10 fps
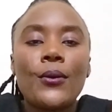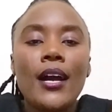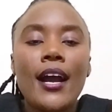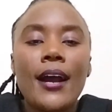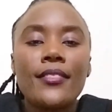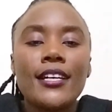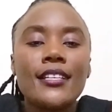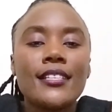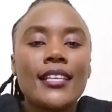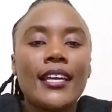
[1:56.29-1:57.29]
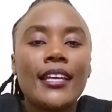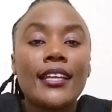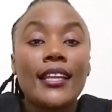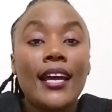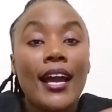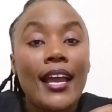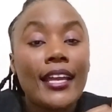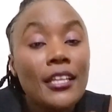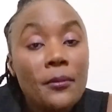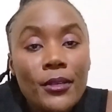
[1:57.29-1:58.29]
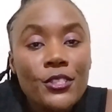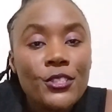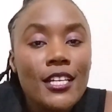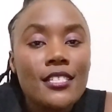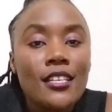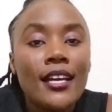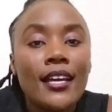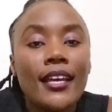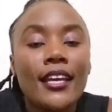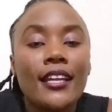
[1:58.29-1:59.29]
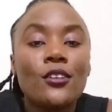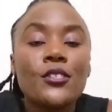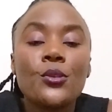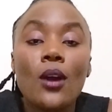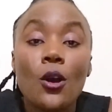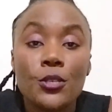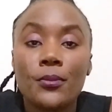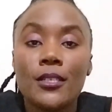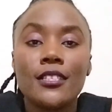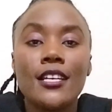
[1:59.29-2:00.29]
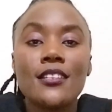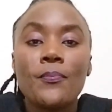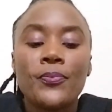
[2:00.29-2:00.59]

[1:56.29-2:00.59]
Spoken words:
that is in inpatient and also outpatient.